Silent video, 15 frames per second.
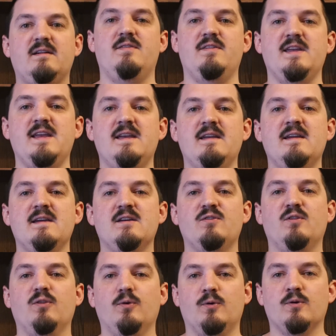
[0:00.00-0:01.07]
The
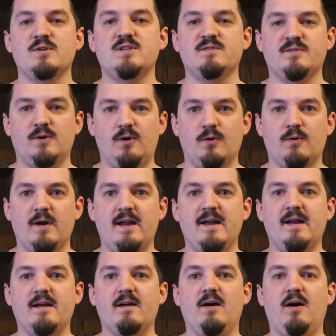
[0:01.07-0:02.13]
Lords of
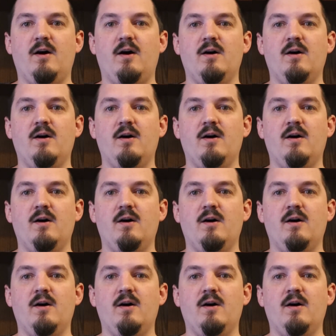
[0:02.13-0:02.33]
Olrang